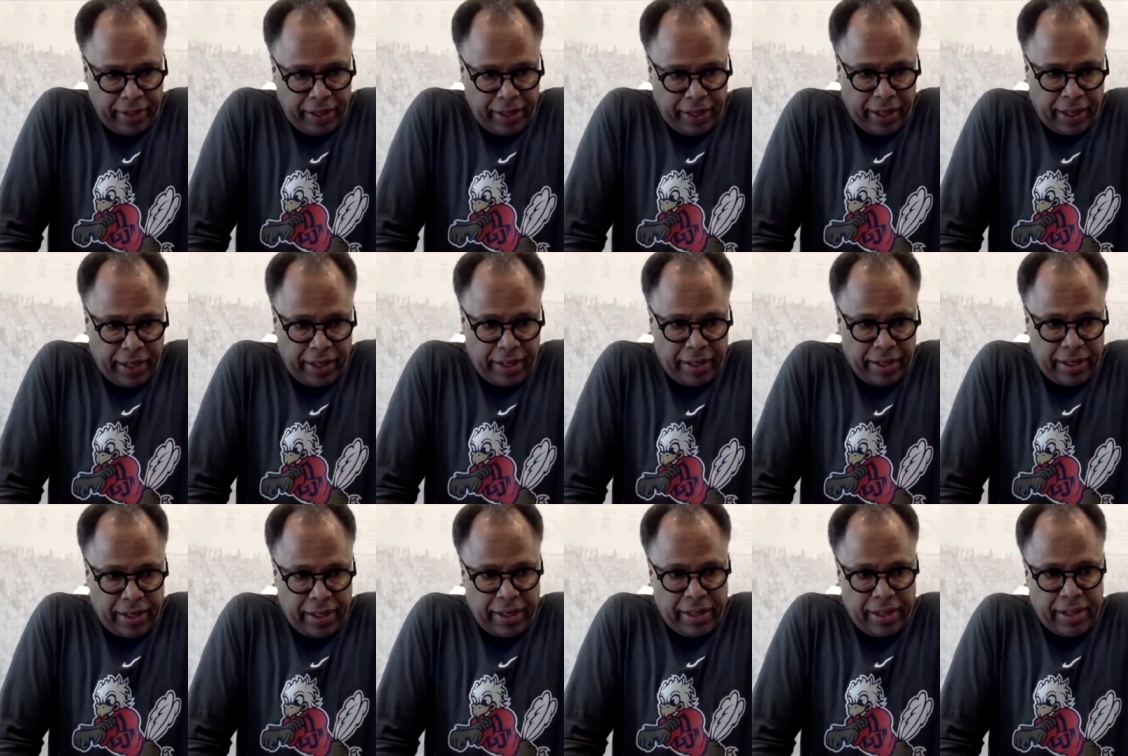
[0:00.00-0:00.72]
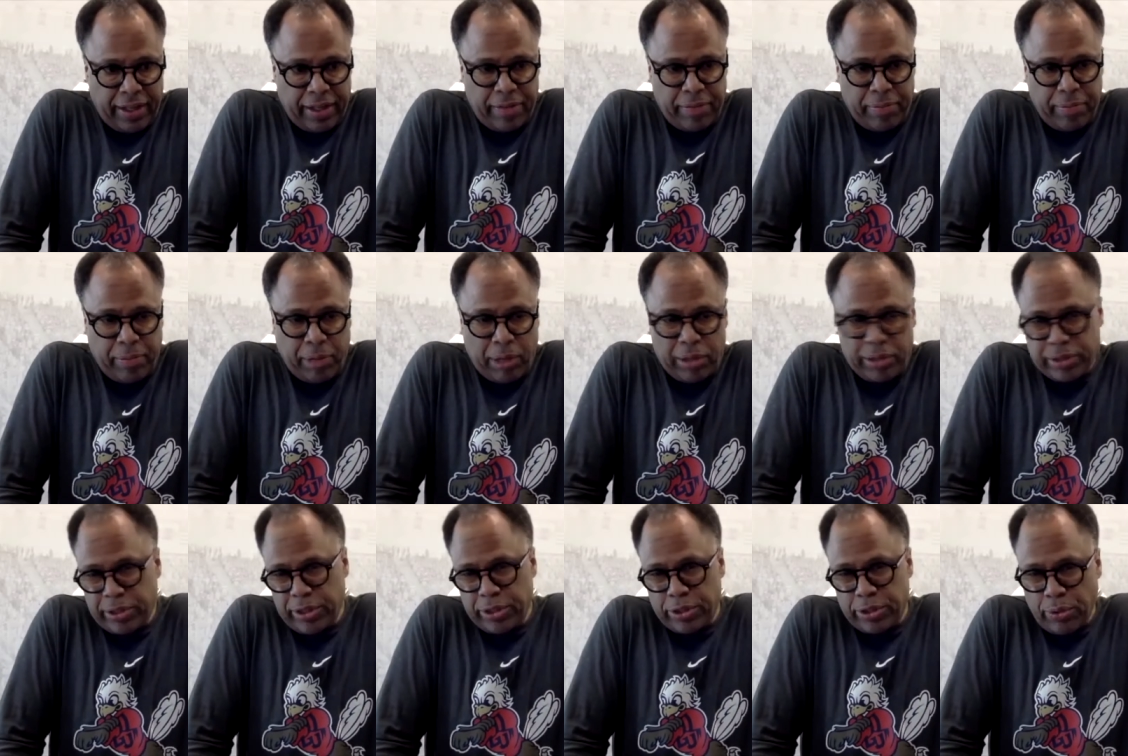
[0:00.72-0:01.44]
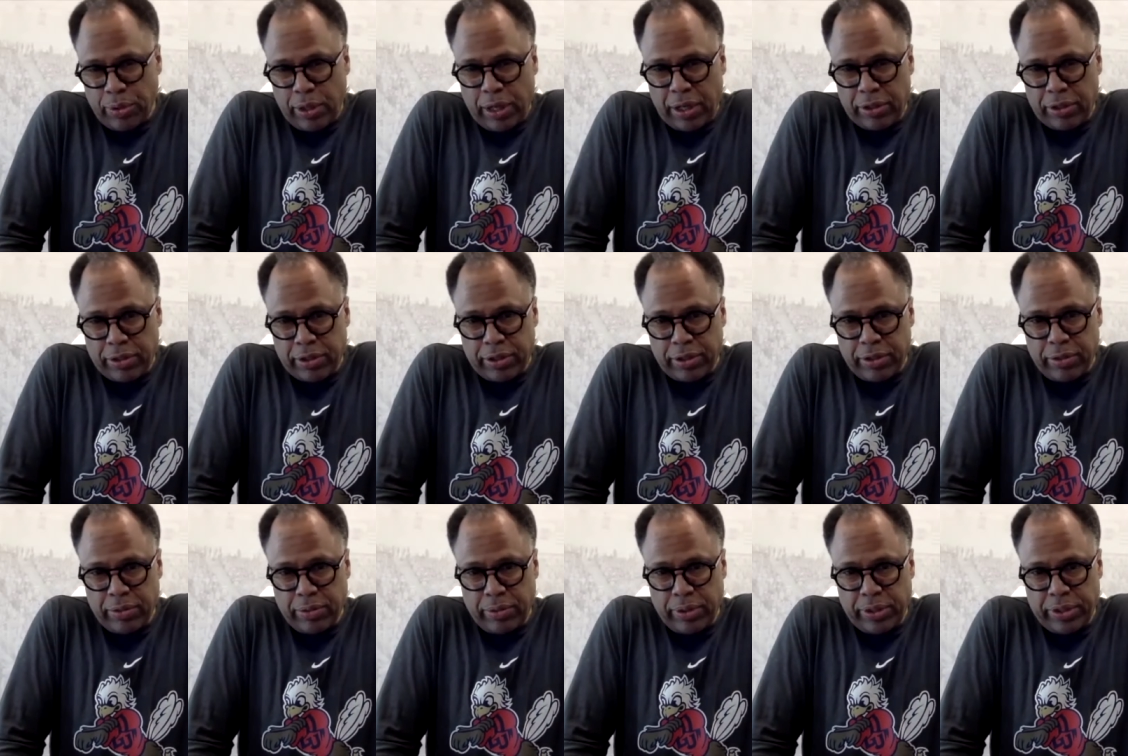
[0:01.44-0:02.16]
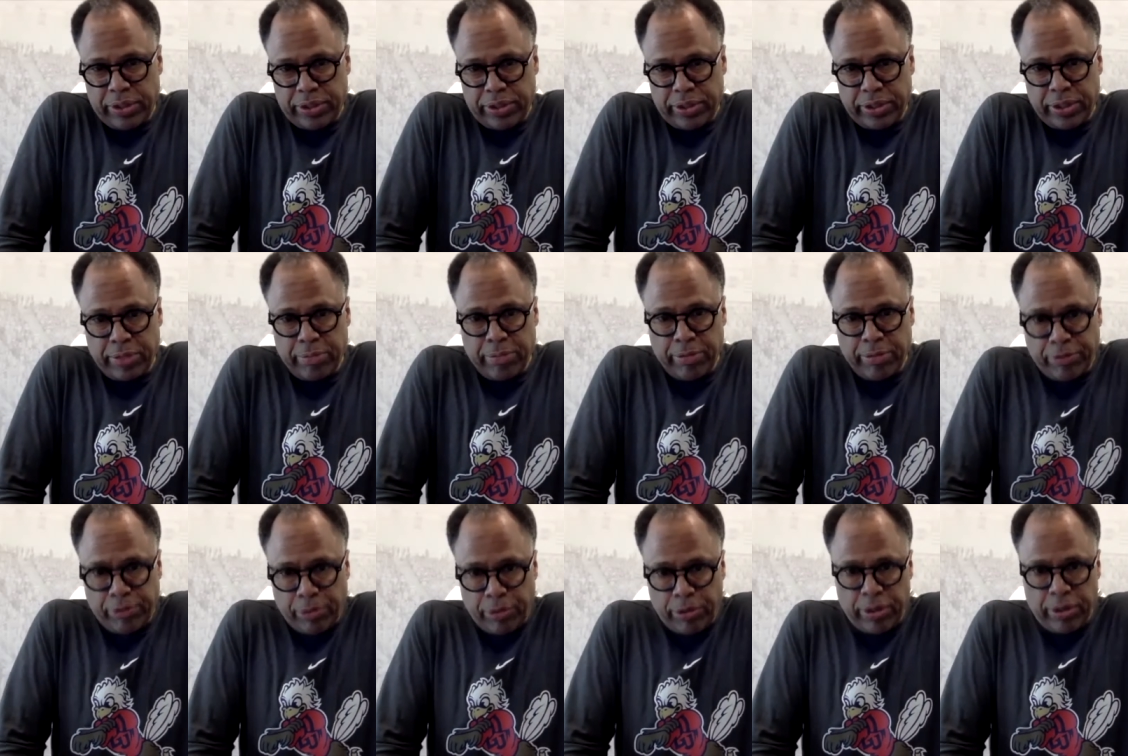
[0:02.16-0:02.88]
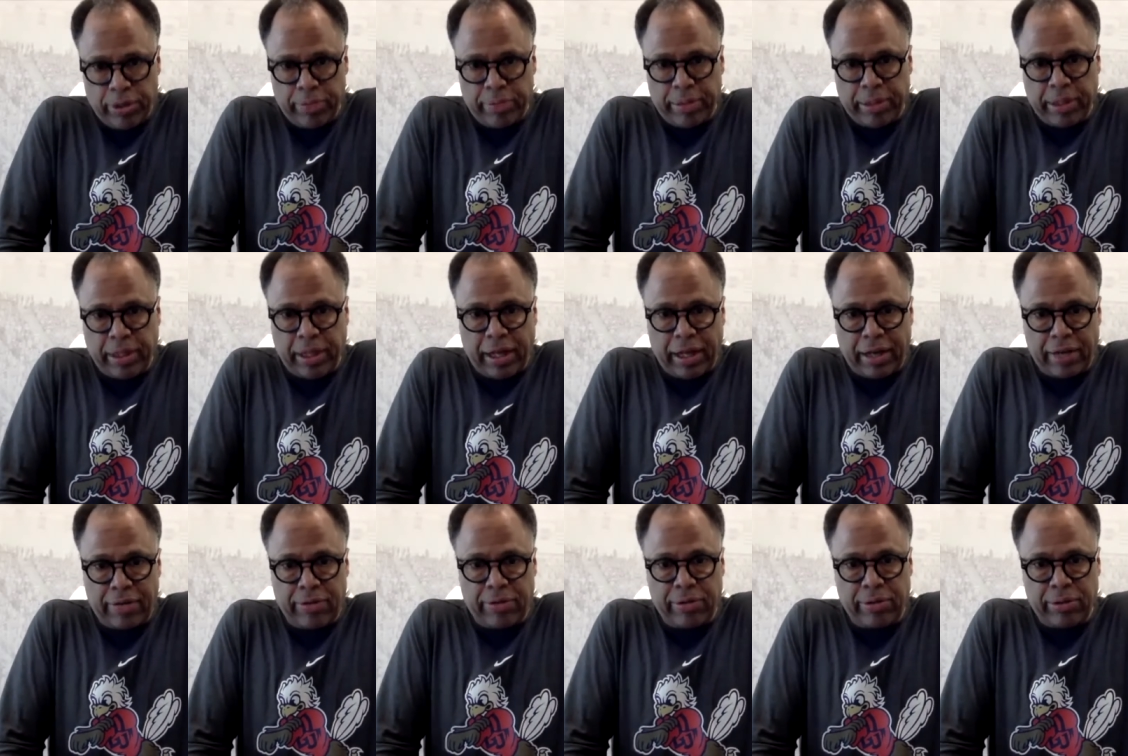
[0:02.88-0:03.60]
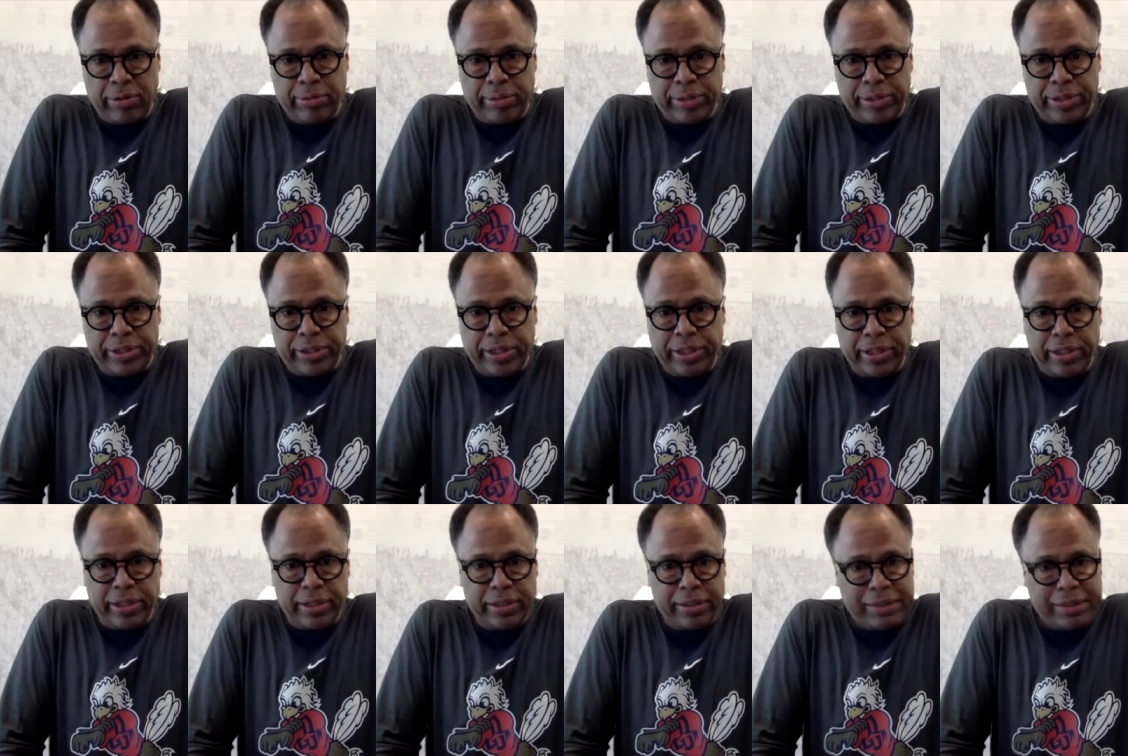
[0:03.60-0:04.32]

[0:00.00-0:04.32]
And then March the 12th, we stood before them in the locker room and shared